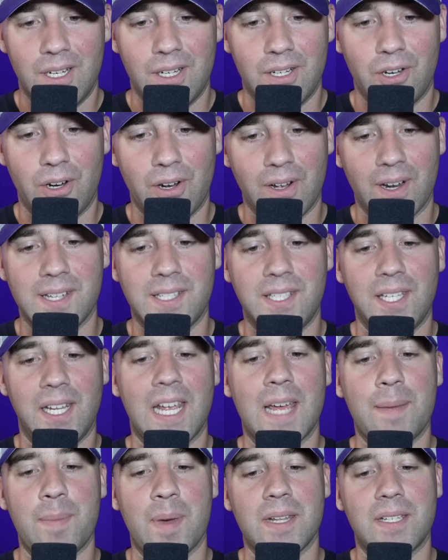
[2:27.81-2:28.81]
you're going to see
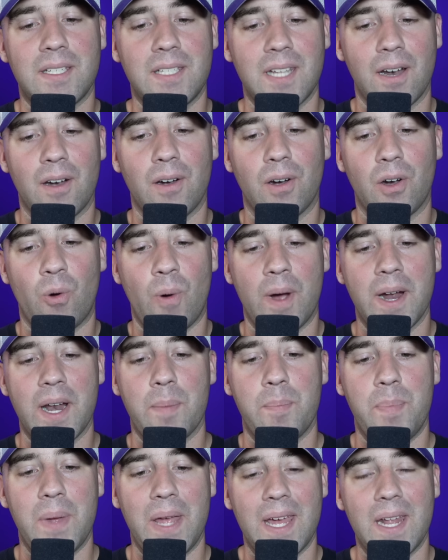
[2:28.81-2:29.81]
him at center quite
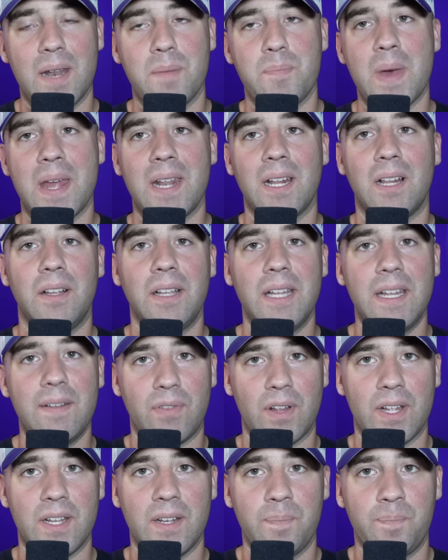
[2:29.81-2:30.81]
a bit. Ben
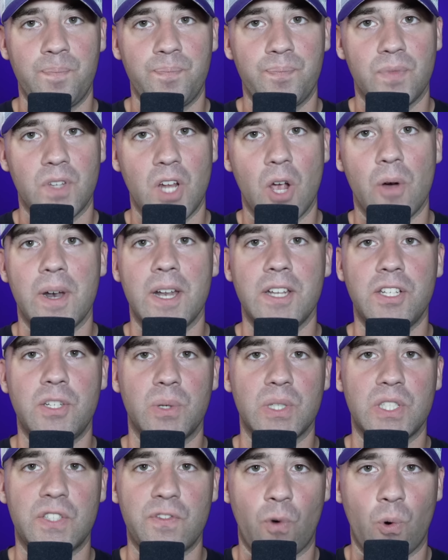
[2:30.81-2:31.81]
Cleveland, going
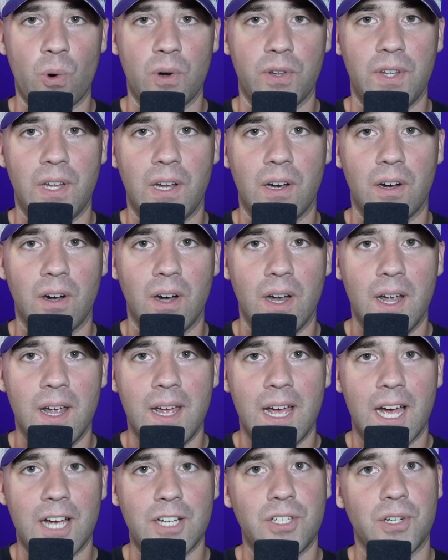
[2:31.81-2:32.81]
into his 4th year,
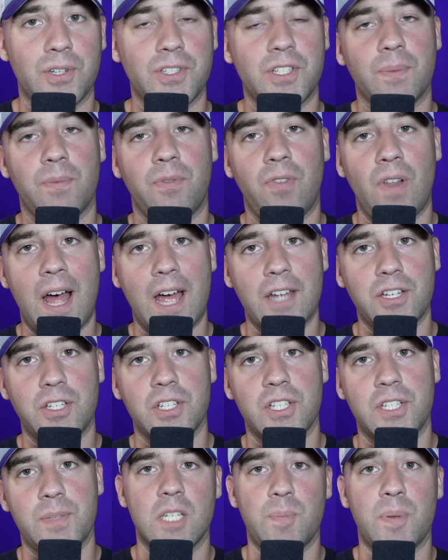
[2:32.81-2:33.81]
has showed some
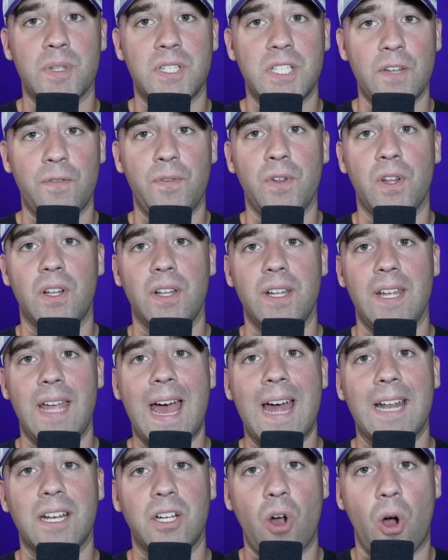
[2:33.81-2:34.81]
flashes, specifically
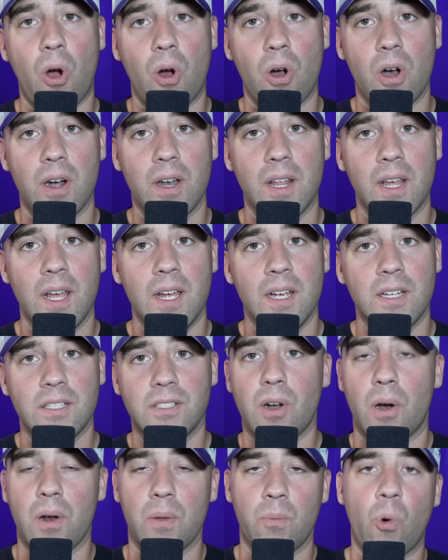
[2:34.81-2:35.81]
at guard.
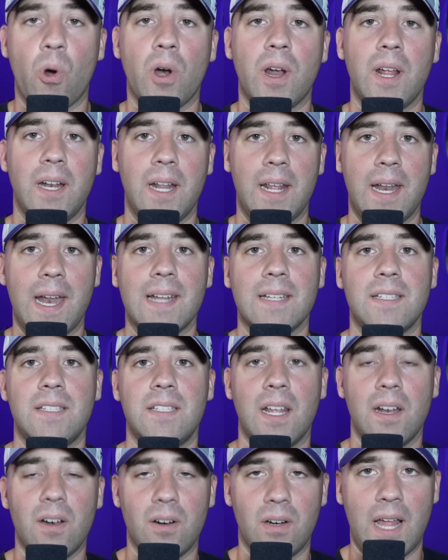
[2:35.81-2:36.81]
Started working in at
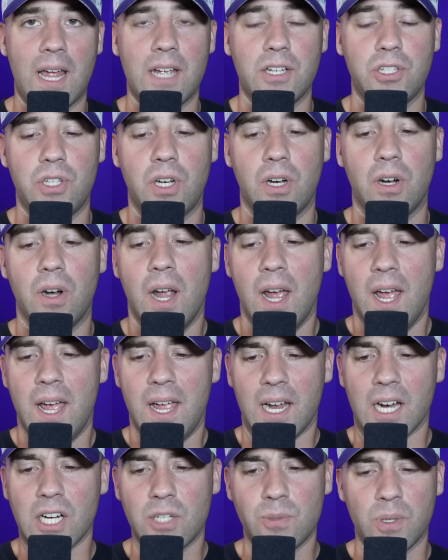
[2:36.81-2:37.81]
center last year.
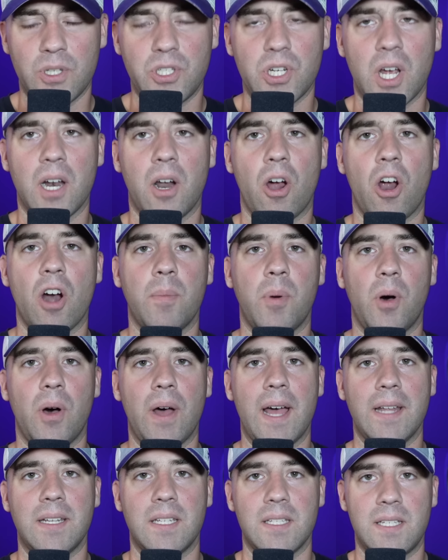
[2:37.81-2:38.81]
Here's what John
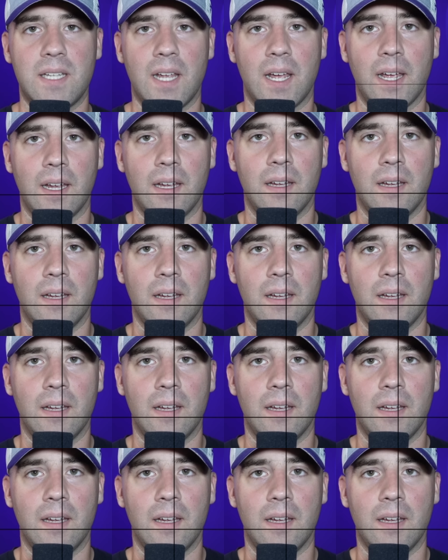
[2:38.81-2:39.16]
Harbaugh had to say.